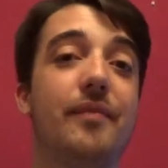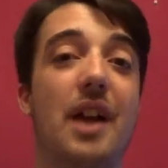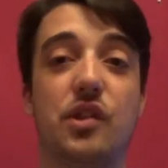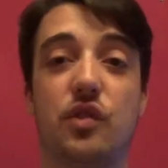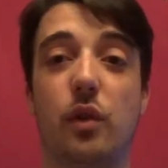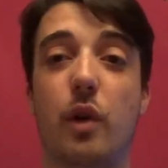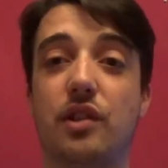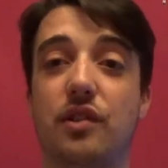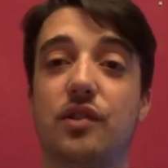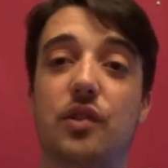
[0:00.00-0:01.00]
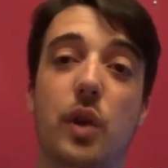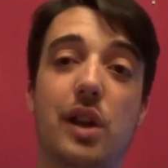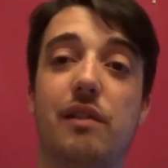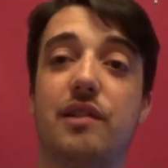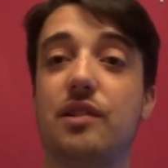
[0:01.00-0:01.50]
answer any questions,
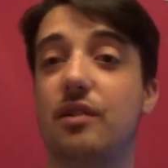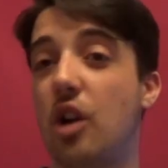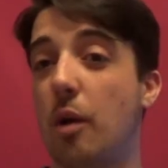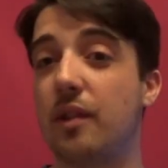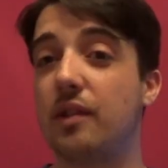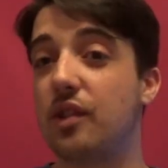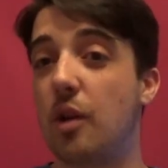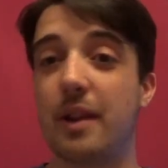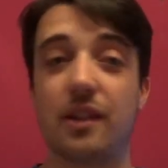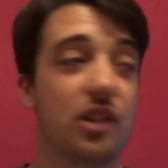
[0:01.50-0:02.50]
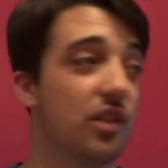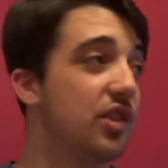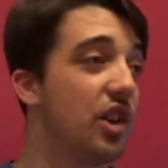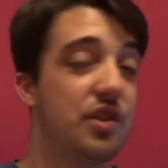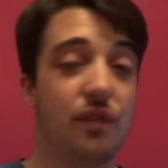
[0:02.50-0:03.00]
queries, comments,
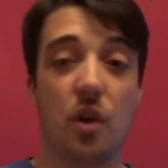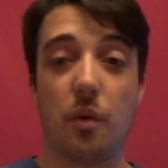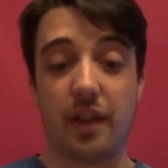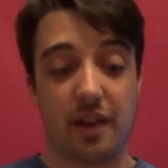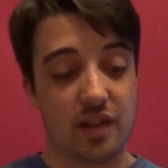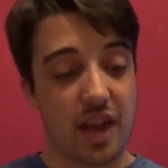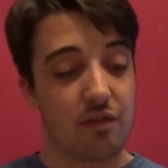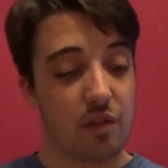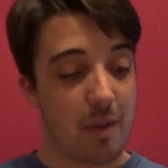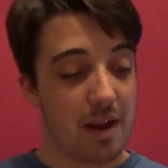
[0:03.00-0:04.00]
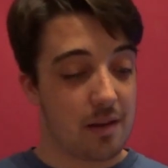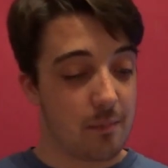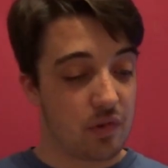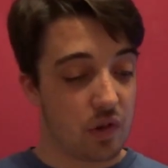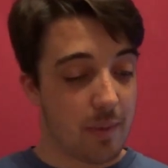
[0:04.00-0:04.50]
concerns you've got with it, and take you through
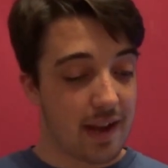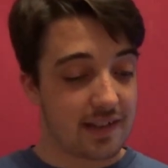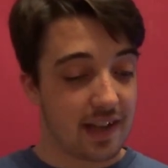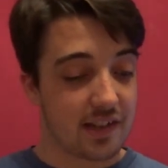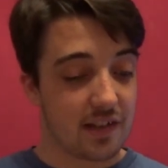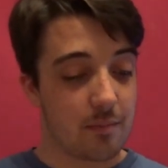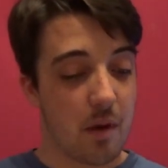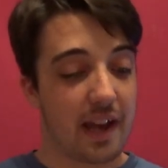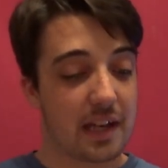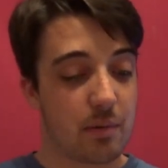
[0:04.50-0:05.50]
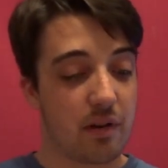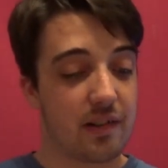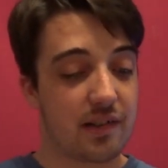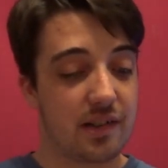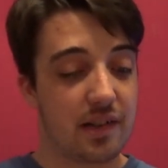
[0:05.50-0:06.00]
the basics and my
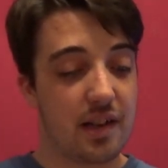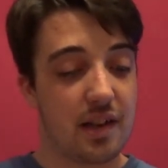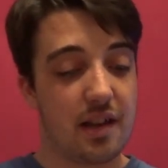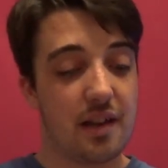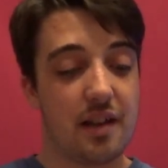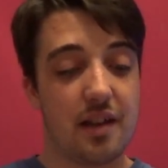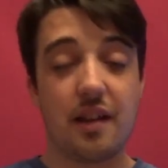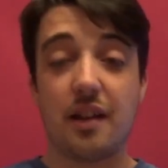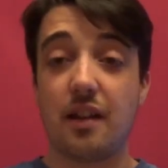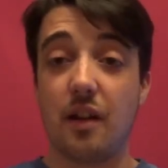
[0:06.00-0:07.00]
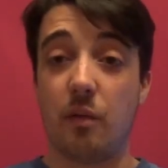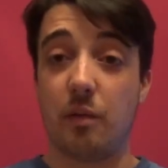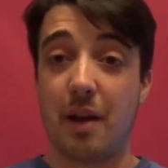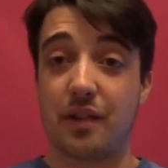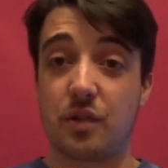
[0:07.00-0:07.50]
experience over the
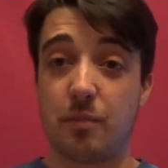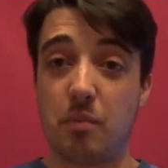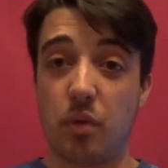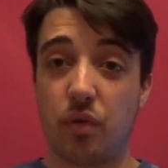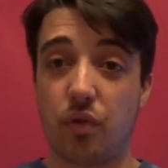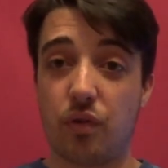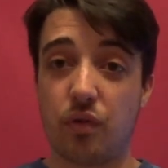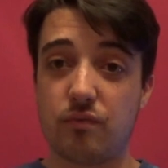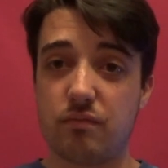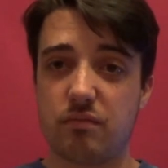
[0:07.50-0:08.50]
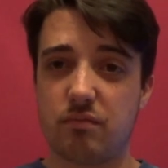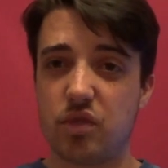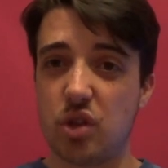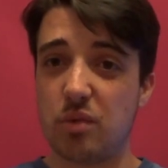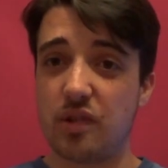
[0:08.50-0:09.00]
past month,
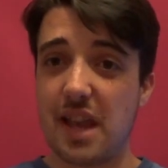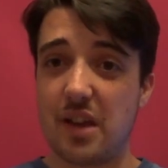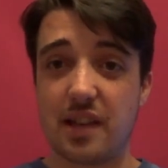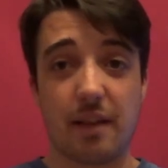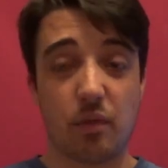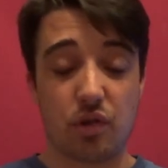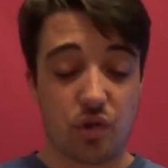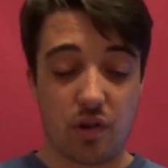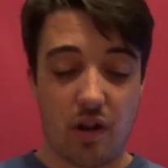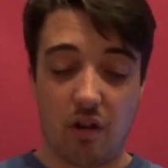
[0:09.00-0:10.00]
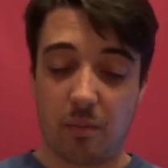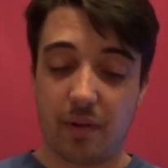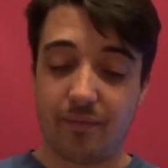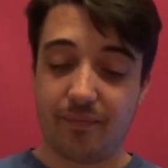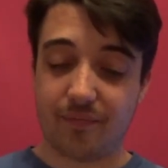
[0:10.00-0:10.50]
2 months now, is it? I'm not sure, I can't remember.
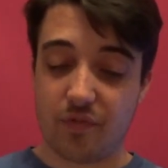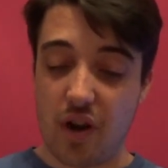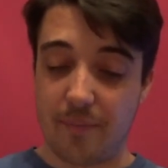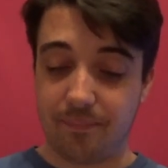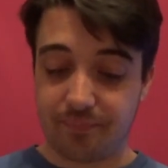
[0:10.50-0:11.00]
Right,